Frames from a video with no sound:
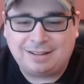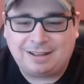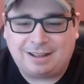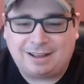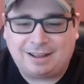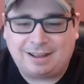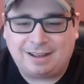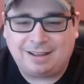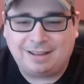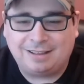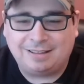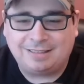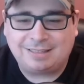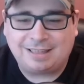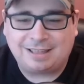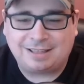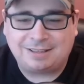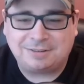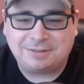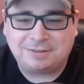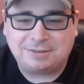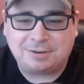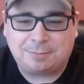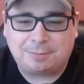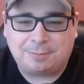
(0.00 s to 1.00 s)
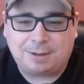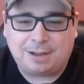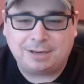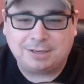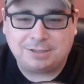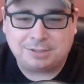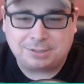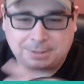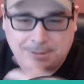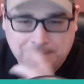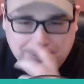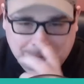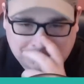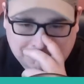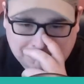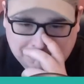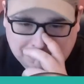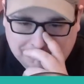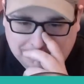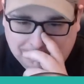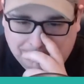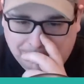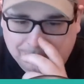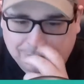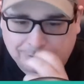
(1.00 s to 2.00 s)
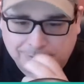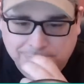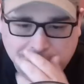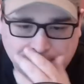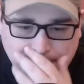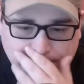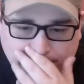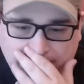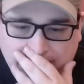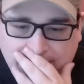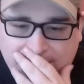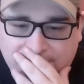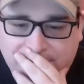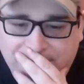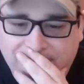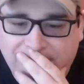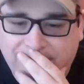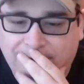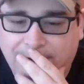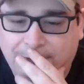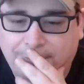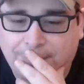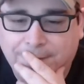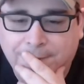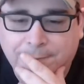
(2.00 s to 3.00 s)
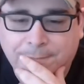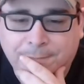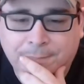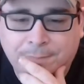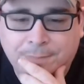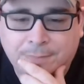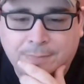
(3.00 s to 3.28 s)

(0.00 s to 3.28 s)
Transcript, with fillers: Uh, thank you so much. Uh, what else do we have here?